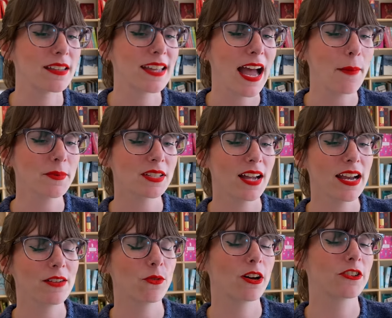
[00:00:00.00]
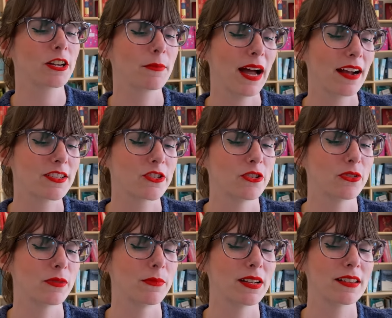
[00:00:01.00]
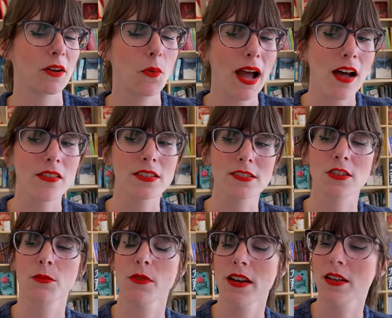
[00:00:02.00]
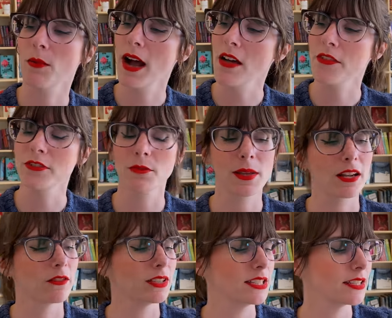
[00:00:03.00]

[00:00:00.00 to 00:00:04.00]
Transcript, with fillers: kept kind of wandering back to and being like, wow, this is so pretty. Wow, this would make a really